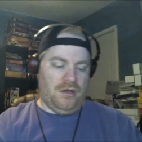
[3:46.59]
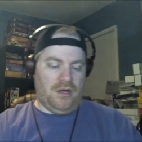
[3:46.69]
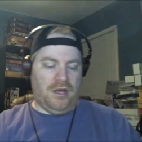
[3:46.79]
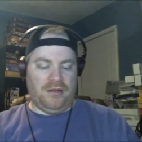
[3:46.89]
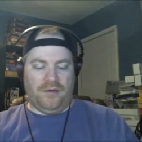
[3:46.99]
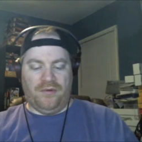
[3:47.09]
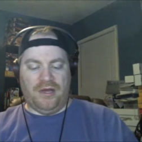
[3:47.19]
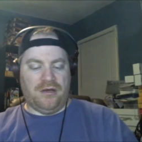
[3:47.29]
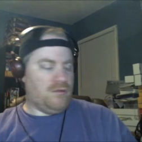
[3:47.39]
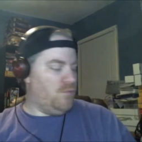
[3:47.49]
And then we got
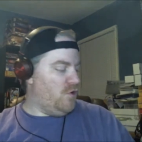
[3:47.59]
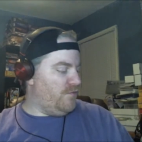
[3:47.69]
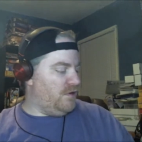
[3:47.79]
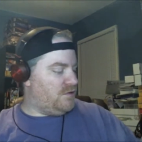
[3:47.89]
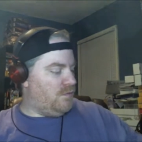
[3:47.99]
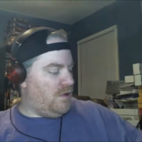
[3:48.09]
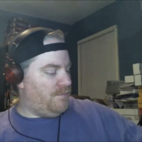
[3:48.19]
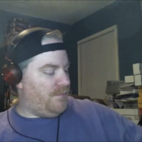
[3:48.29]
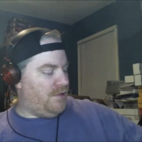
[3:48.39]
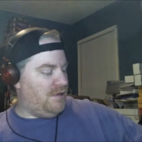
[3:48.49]
another morph in a swamp.
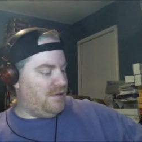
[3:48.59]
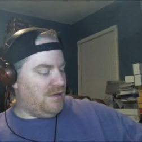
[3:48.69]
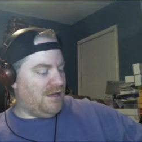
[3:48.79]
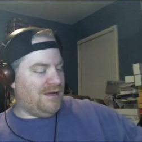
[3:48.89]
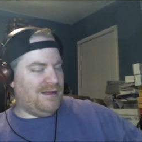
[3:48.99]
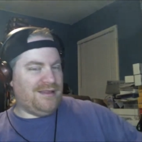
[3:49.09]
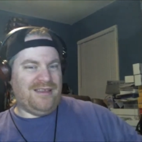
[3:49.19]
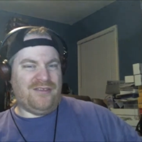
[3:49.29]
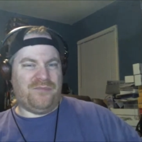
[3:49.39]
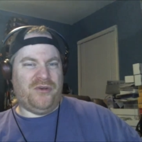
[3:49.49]
I think
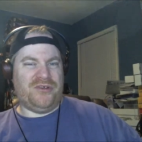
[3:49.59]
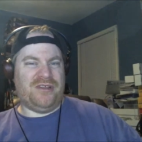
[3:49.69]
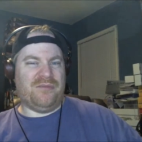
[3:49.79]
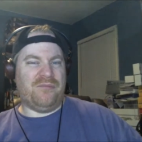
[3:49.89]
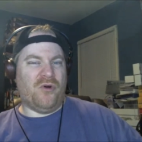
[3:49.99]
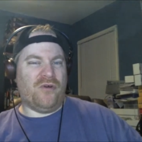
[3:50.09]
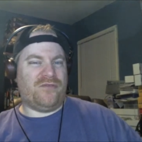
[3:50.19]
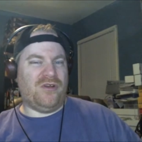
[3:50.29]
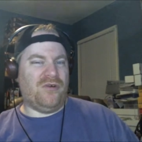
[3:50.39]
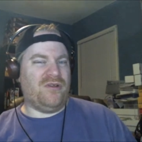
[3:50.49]
they're pushing the morph
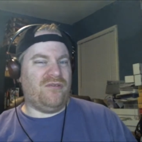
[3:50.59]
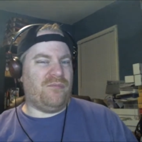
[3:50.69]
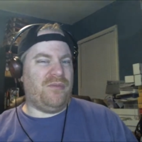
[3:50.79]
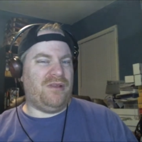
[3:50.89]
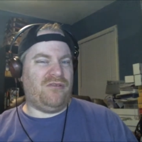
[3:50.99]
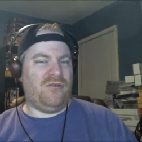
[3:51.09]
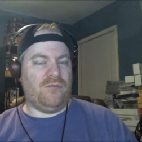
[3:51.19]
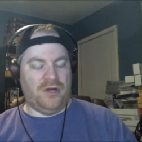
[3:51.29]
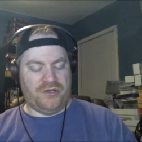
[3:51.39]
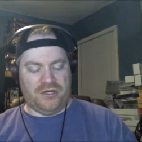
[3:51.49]
tokens a bit too
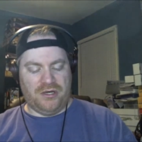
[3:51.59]
much.